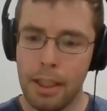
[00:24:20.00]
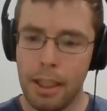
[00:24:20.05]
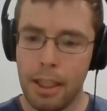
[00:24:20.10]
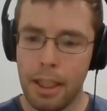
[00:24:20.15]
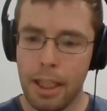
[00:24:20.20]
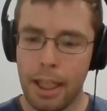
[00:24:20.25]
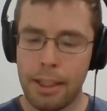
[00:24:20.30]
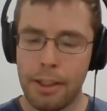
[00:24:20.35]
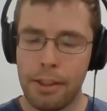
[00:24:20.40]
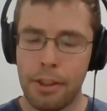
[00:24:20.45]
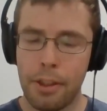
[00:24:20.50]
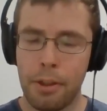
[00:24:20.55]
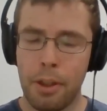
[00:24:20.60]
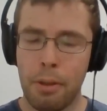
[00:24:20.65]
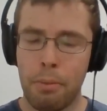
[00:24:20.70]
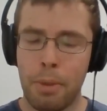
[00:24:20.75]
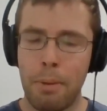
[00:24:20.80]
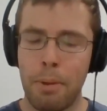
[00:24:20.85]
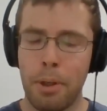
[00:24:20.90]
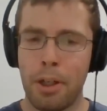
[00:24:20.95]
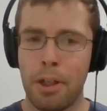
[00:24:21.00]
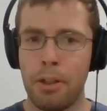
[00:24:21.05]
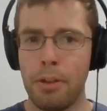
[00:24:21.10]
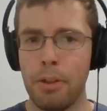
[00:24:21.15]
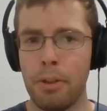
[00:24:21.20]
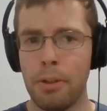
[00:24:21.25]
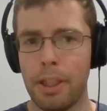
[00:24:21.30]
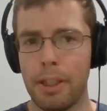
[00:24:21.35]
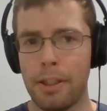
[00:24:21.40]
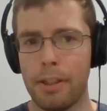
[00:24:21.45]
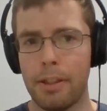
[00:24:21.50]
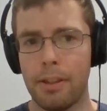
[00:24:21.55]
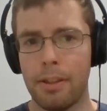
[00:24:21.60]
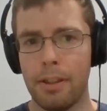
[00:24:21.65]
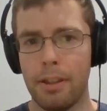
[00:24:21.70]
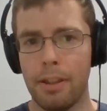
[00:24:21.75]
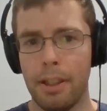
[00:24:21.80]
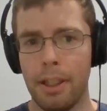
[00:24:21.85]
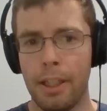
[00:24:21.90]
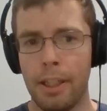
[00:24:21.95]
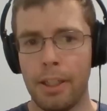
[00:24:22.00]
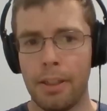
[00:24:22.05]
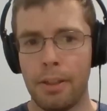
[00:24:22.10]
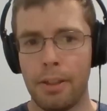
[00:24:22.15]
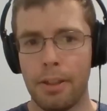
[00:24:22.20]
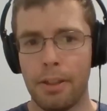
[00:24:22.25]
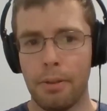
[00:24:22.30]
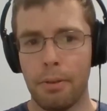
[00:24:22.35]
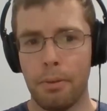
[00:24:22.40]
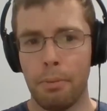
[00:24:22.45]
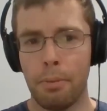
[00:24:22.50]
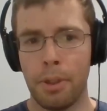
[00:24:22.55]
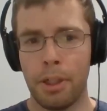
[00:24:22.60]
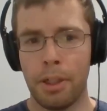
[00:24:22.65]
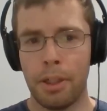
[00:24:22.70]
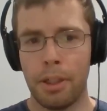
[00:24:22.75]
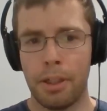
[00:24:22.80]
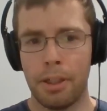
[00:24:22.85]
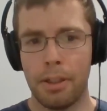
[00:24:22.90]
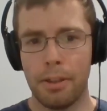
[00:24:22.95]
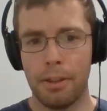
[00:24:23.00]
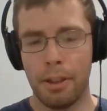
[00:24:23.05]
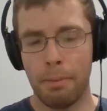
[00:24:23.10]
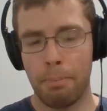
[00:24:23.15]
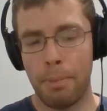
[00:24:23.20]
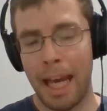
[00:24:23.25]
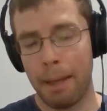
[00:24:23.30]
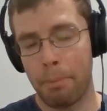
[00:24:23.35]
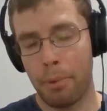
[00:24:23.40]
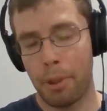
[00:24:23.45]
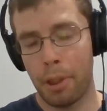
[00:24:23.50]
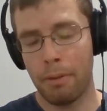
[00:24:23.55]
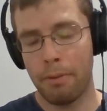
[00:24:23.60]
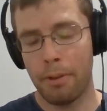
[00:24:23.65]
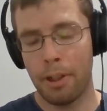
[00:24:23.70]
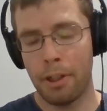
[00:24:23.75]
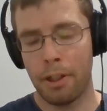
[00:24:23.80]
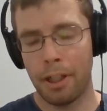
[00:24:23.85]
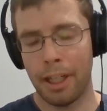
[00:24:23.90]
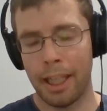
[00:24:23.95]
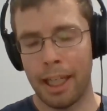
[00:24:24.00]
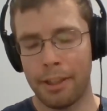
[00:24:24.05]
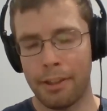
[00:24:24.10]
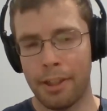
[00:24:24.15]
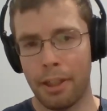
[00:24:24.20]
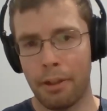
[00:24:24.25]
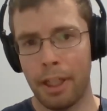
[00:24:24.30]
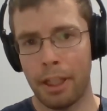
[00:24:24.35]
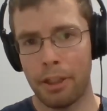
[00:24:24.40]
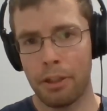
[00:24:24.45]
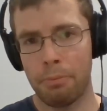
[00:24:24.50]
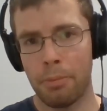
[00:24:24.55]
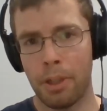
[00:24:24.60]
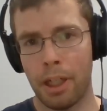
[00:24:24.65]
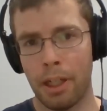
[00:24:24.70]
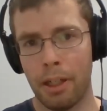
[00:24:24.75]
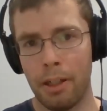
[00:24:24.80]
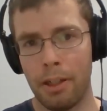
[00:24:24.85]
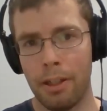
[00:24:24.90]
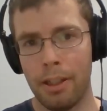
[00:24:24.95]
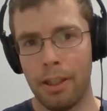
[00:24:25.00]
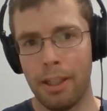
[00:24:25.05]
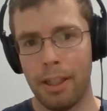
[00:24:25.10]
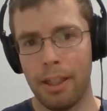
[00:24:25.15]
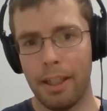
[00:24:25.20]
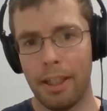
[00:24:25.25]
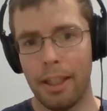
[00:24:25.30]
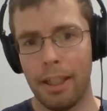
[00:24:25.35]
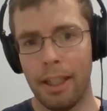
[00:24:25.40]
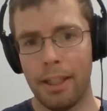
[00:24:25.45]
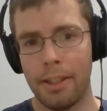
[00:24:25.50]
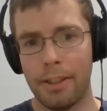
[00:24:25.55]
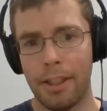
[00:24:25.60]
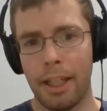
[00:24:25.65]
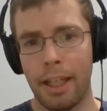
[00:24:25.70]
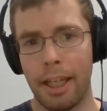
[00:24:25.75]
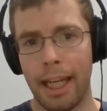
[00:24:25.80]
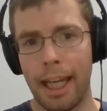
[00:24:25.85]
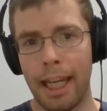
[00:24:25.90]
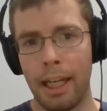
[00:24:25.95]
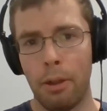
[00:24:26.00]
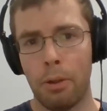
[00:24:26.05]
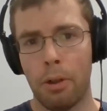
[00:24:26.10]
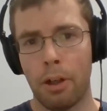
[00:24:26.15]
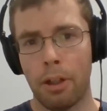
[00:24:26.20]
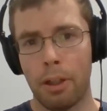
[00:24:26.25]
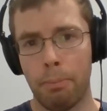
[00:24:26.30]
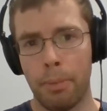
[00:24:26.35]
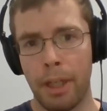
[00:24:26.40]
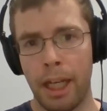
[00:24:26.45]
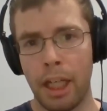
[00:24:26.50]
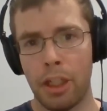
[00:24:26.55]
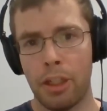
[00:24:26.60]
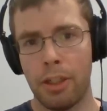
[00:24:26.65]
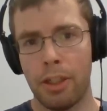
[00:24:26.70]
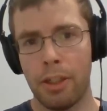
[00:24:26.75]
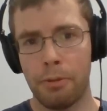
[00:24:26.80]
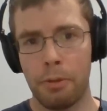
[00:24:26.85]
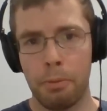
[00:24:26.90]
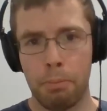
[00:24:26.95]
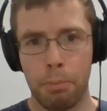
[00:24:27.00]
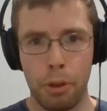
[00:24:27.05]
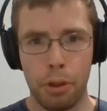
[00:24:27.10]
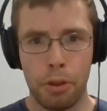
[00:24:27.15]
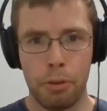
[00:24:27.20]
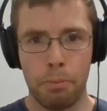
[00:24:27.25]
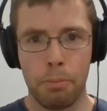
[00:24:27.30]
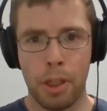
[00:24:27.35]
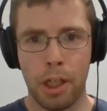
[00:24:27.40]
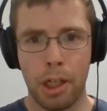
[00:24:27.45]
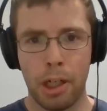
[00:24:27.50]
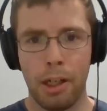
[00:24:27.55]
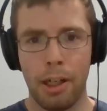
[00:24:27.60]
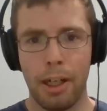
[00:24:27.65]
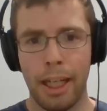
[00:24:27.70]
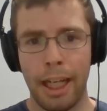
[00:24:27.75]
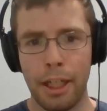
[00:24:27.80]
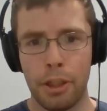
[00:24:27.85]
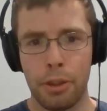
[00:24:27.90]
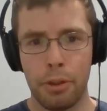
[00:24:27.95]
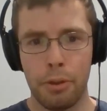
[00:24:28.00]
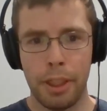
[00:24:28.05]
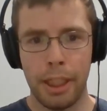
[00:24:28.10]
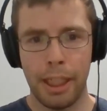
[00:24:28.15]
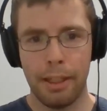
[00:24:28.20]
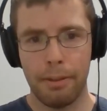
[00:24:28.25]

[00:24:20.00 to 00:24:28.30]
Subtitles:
And so the way we're going to do this is the backbone of our galaxy connection model is a halo occupation distribution model, HOD.